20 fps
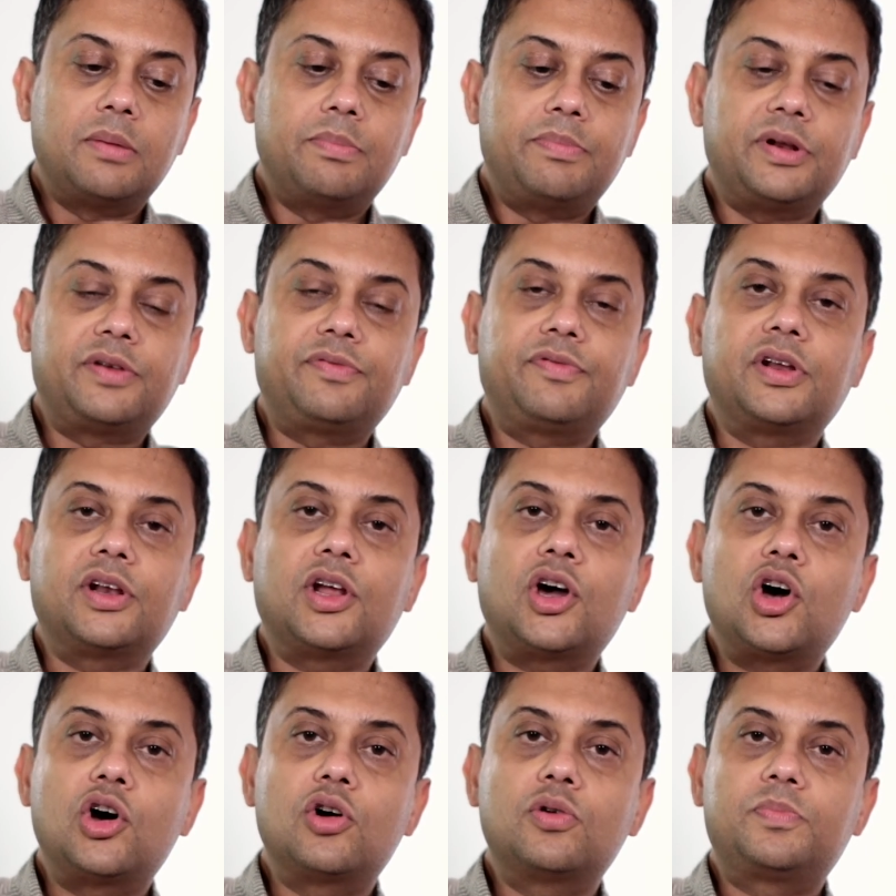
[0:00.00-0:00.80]
between
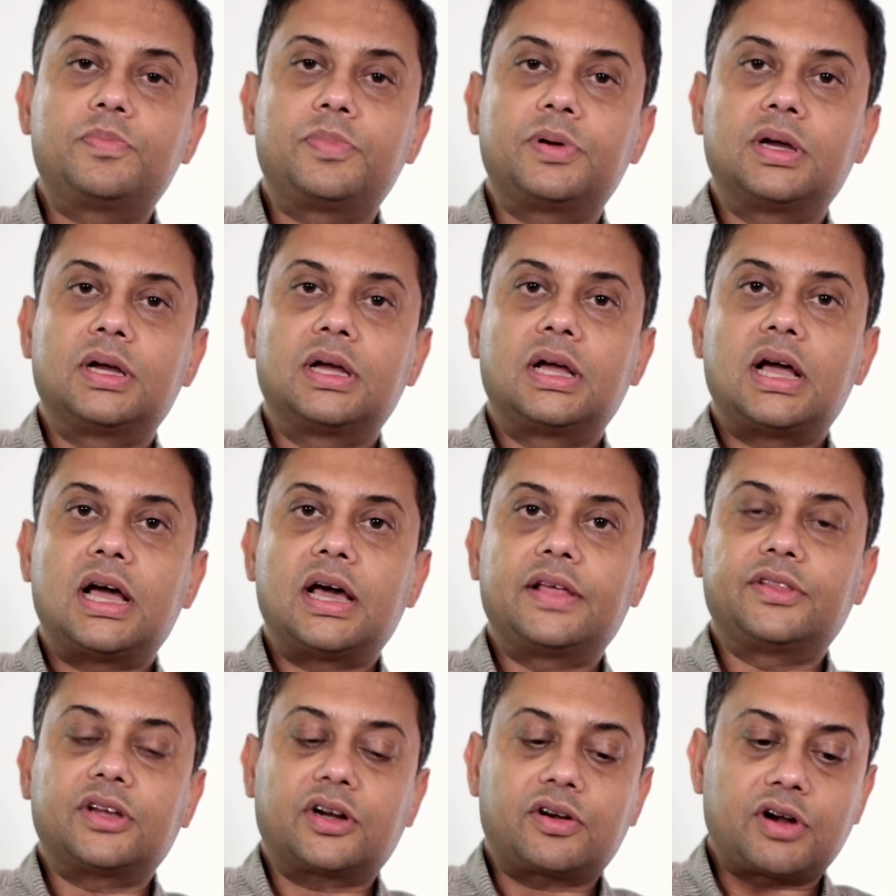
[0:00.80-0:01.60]
hope
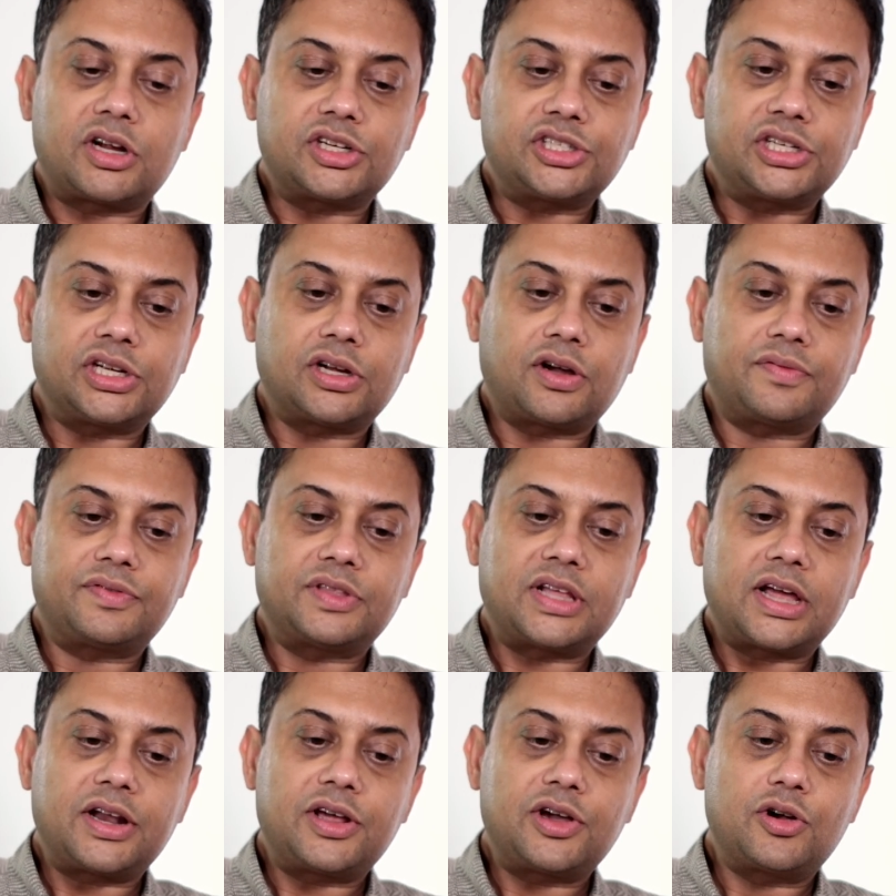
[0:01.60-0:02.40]
and the crushing of
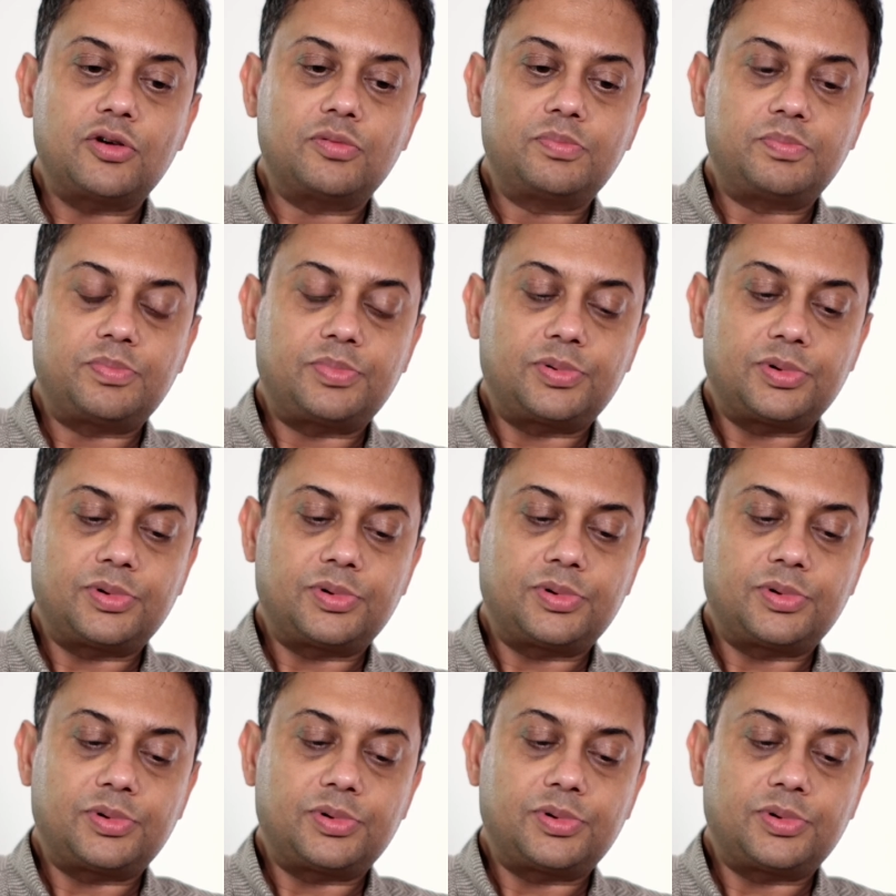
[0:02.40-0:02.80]
that hope.